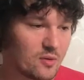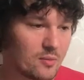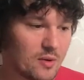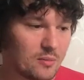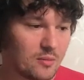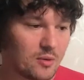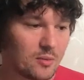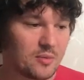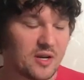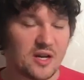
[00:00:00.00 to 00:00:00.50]
to
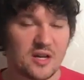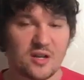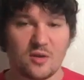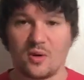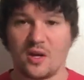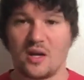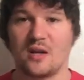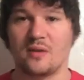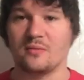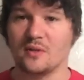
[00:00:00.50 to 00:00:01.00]
remember. But
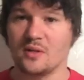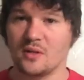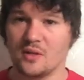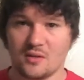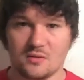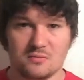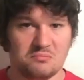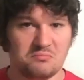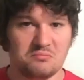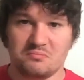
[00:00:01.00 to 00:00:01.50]
anyway,
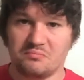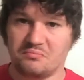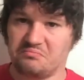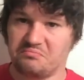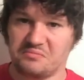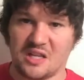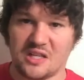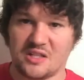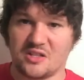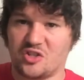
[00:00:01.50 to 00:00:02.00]

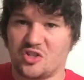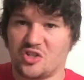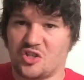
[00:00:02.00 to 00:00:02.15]
that's